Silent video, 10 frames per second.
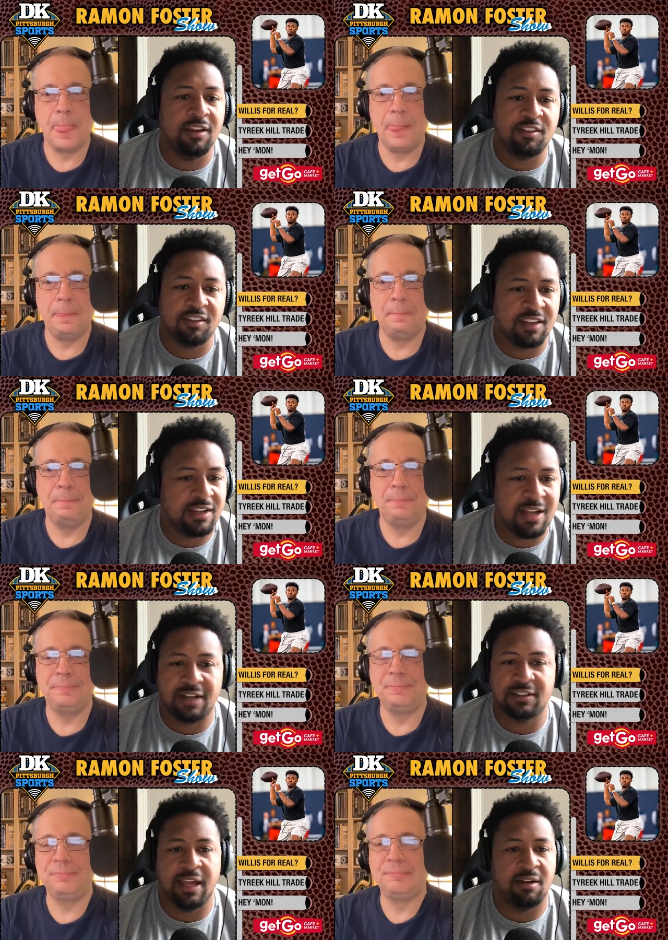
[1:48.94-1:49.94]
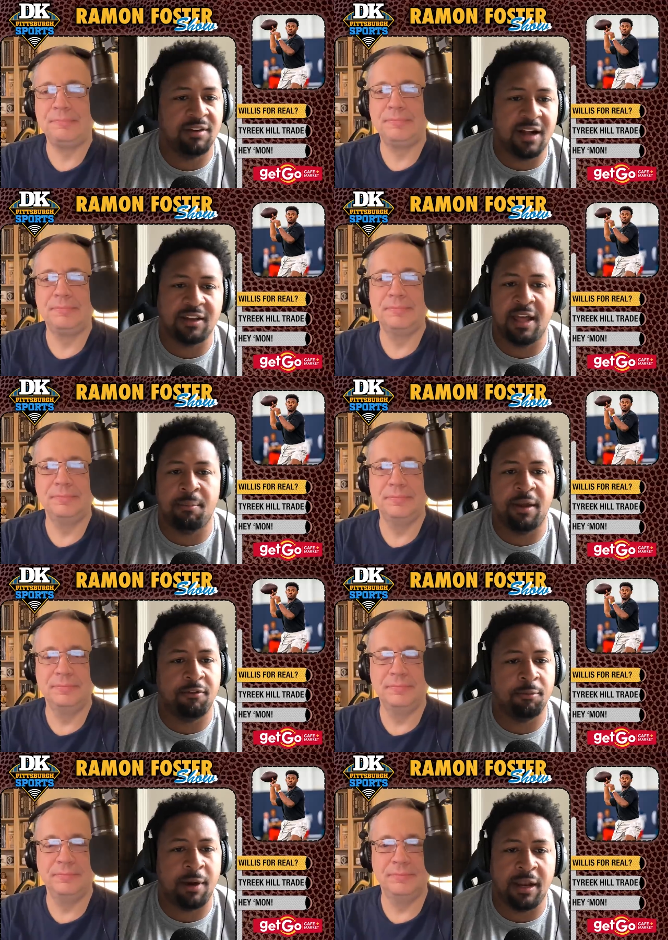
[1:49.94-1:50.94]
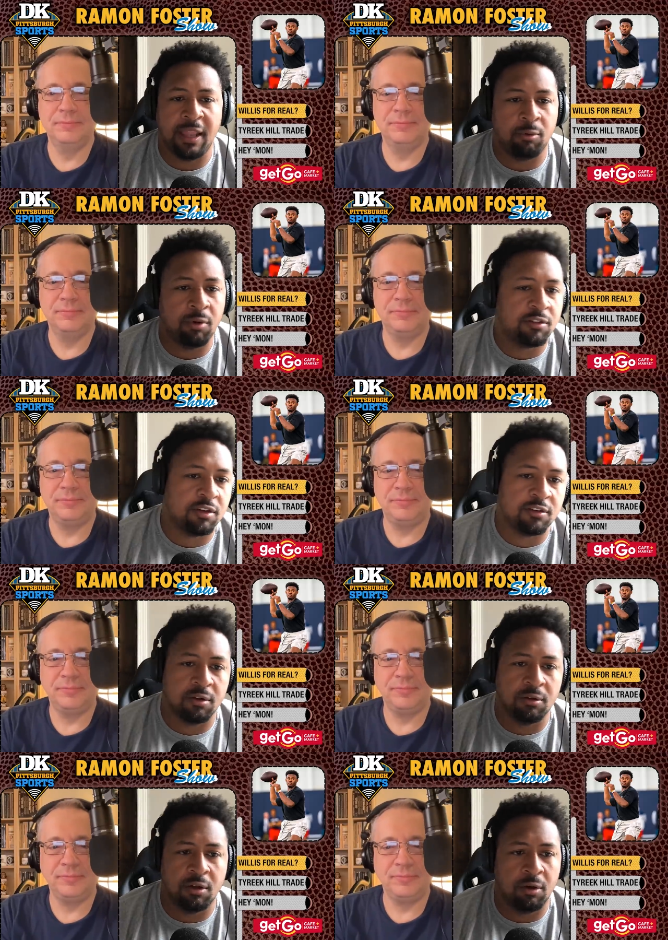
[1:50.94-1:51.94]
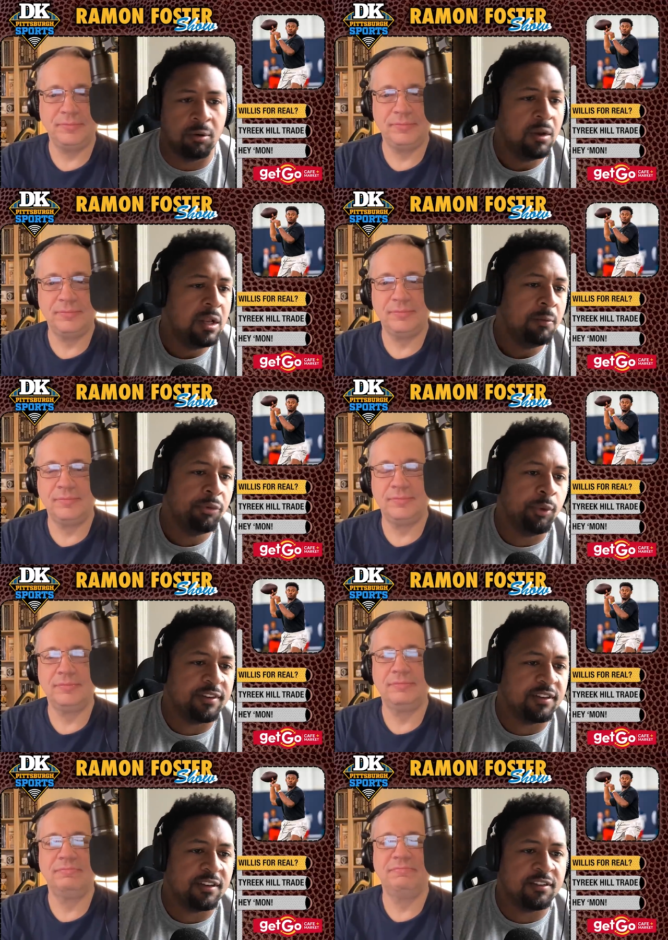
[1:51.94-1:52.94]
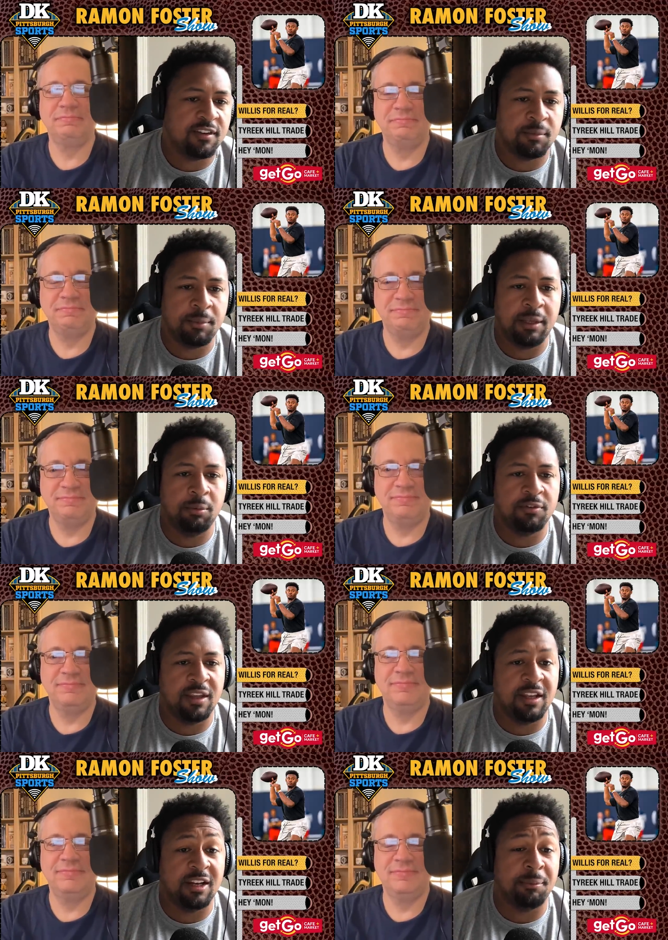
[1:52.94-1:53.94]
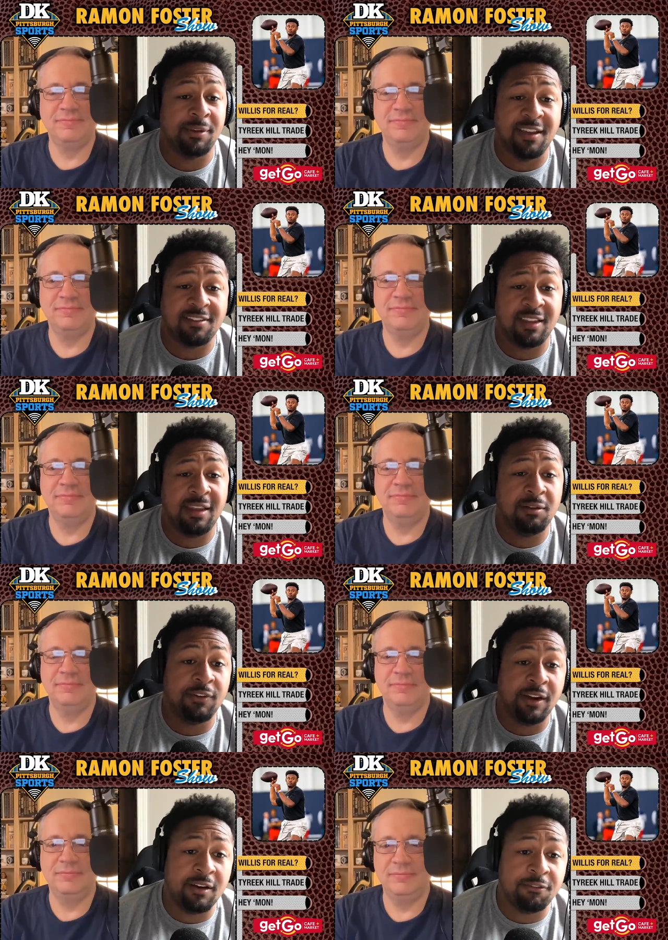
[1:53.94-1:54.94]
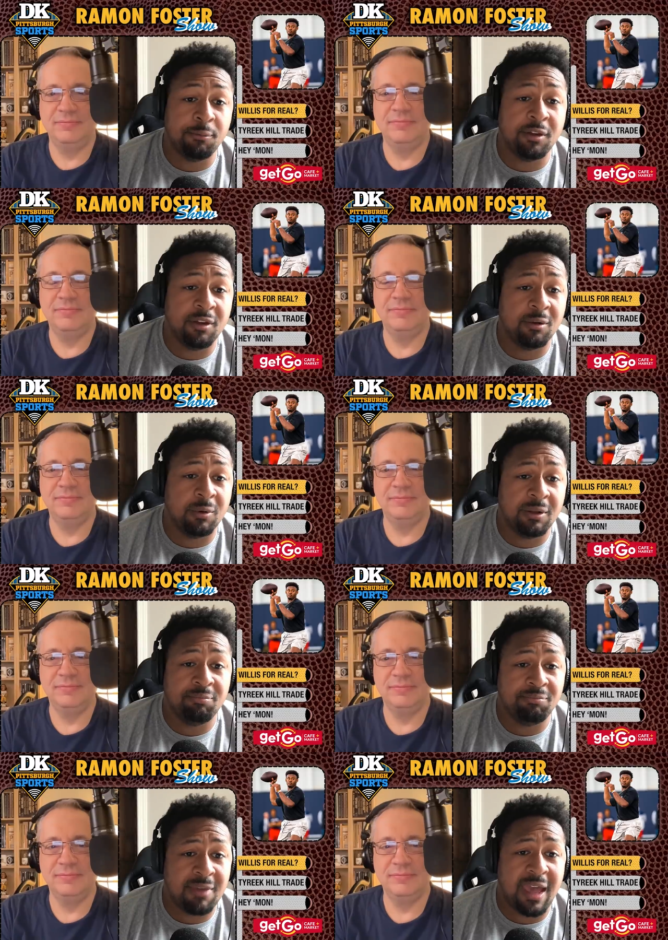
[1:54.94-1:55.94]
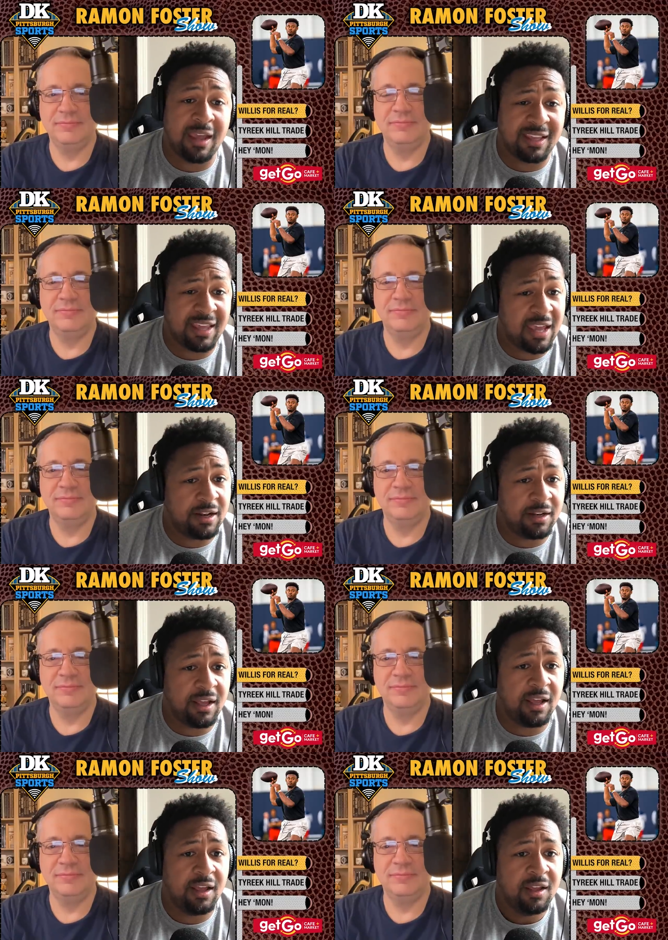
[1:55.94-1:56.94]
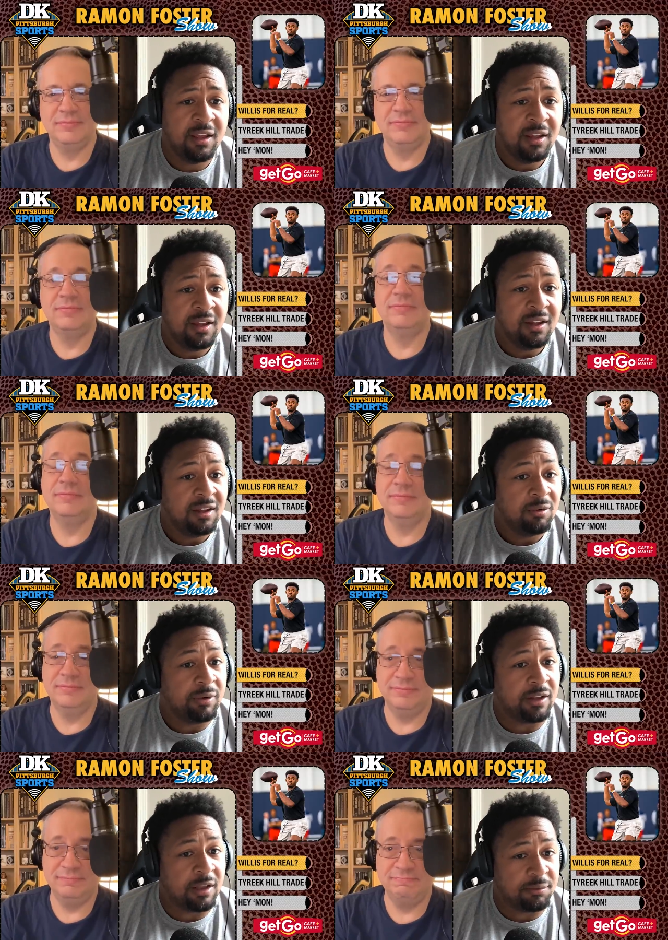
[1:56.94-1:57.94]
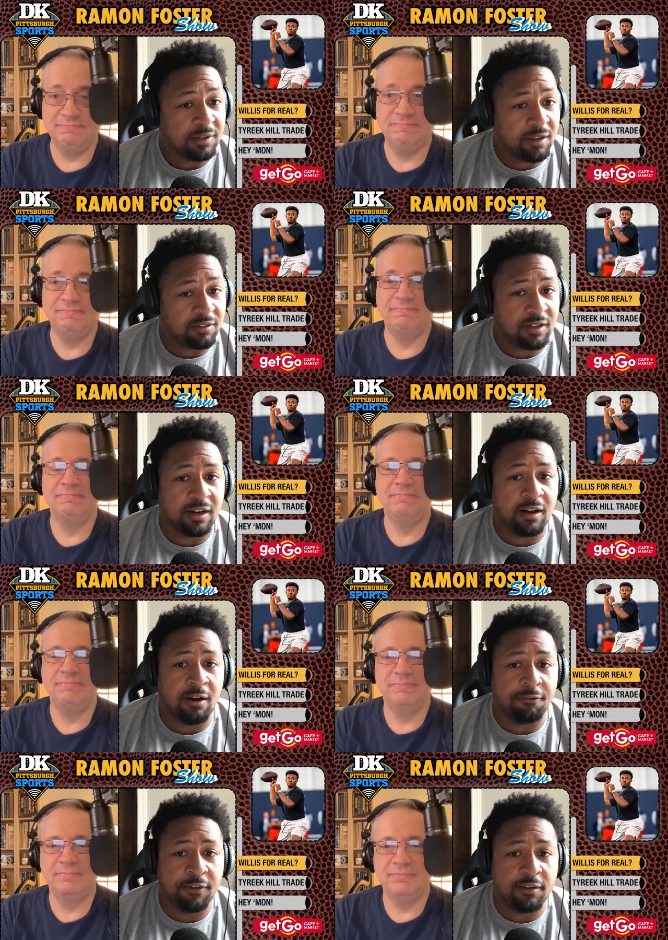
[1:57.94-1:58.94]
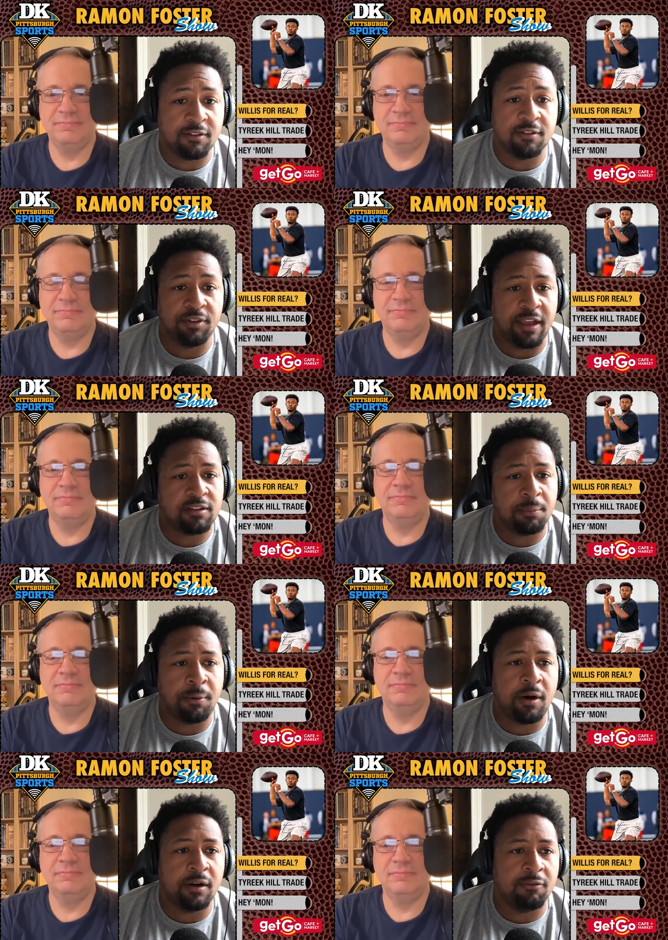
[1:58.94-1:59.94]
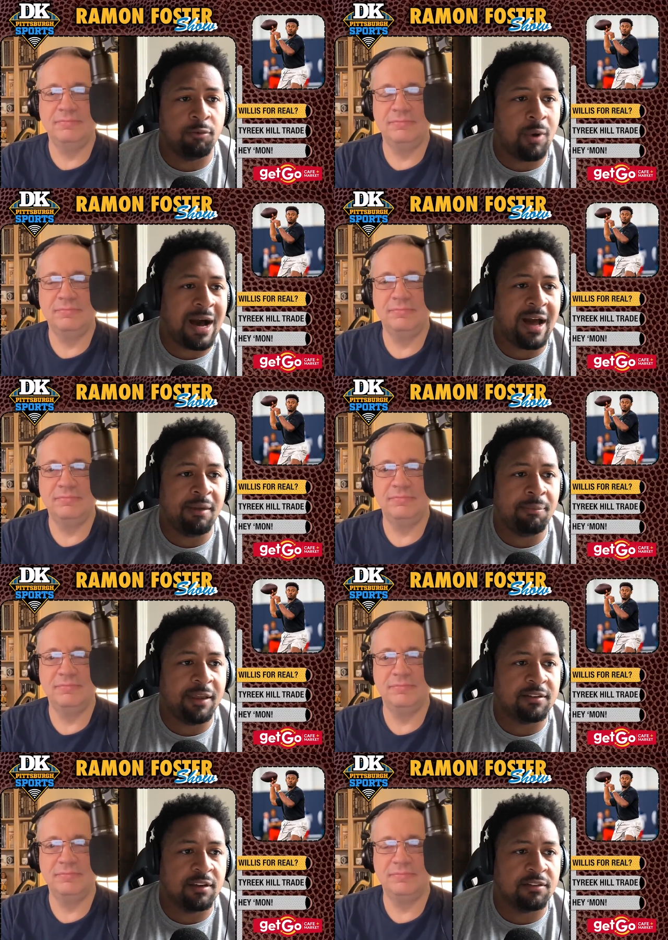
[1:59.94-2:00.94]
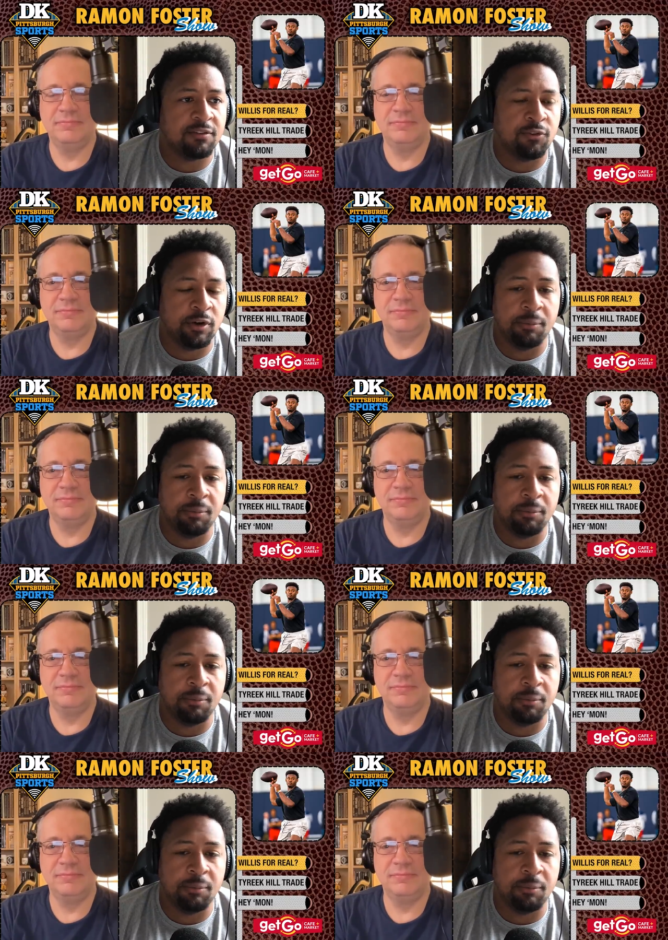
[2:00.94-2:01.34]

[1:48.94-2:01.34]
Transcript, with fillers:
Speaker 1: and he's just getting knocked down, knocked down by everybody. Like what took so long? Was it the system he was in? And I'm guessing he's very familiar with Matt Canada when it comes down to that offense, that's a part of why it makes sense for